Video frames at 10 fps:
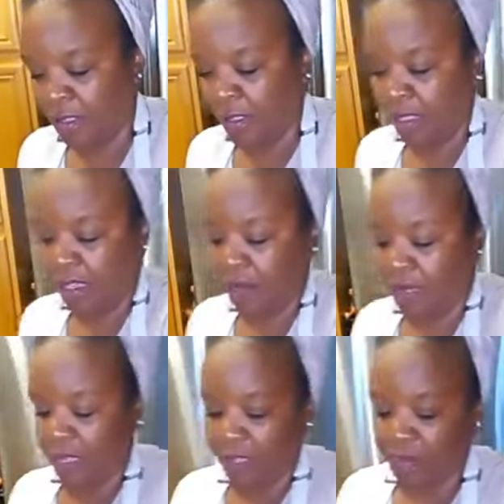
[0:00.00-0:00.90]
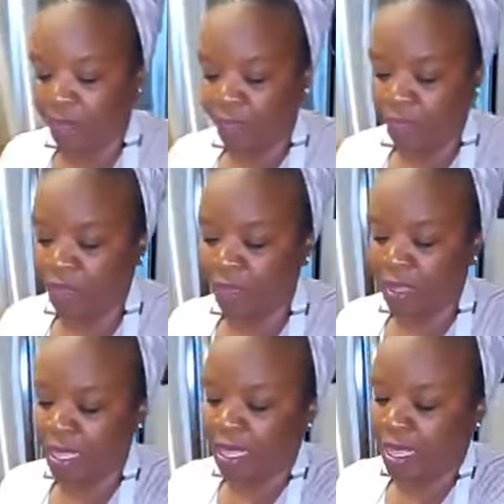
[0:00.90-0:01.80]
There we go.
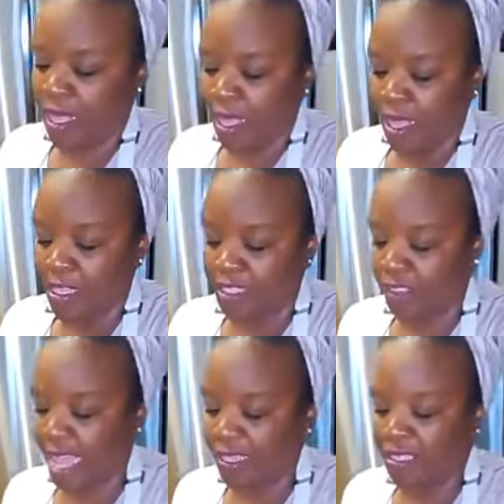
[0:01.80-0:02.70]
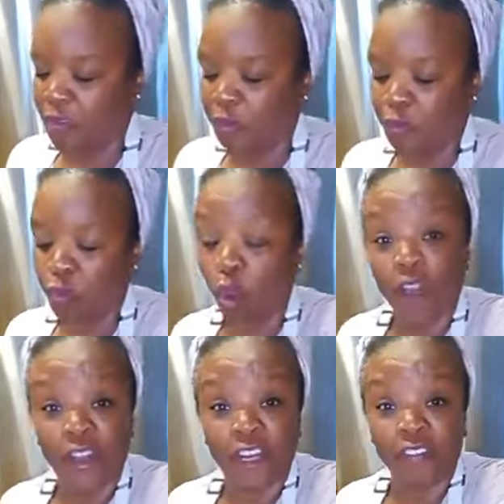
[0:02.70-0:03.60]
And so that's the
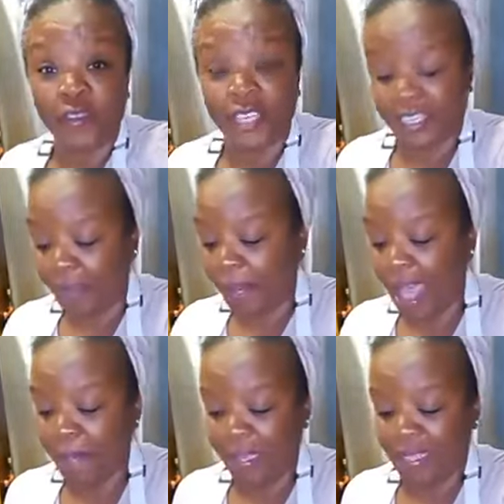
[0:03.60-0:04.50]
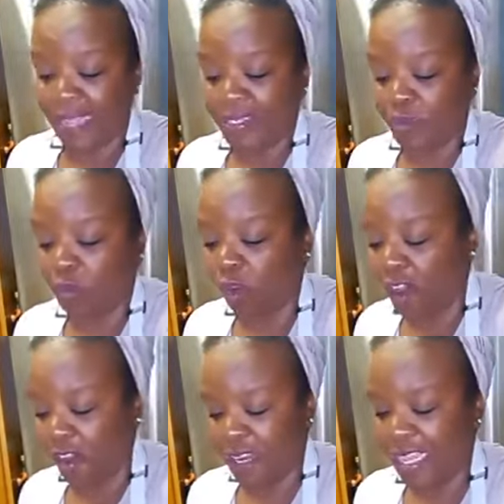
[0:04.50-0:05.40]
water, if you hear it popping, that's the
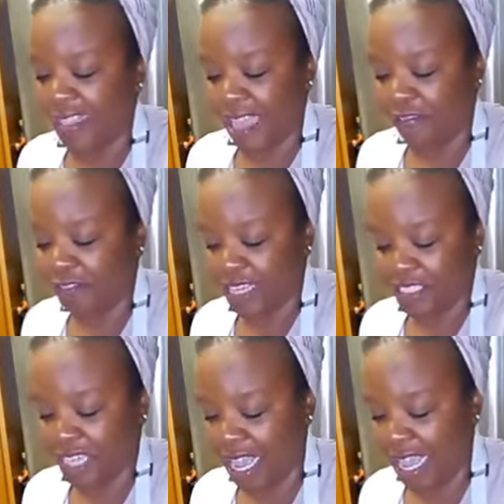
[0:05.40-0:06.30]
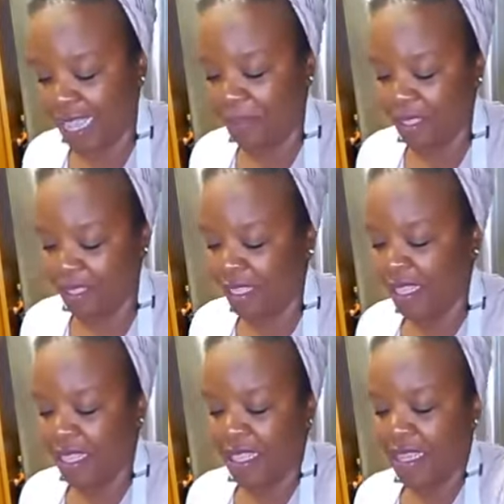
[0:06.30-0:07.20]
water in that fresh thyme.
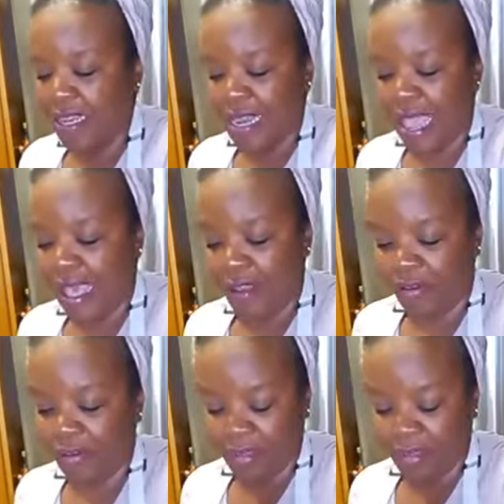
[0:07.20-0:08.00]
Now,